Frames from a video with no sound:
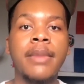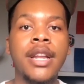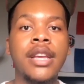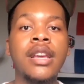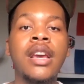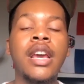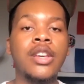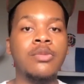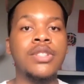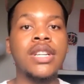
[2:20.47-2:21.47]
money
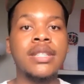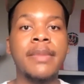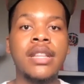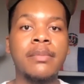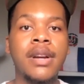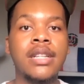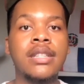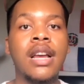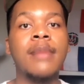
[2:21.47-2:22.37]
and you just met the person,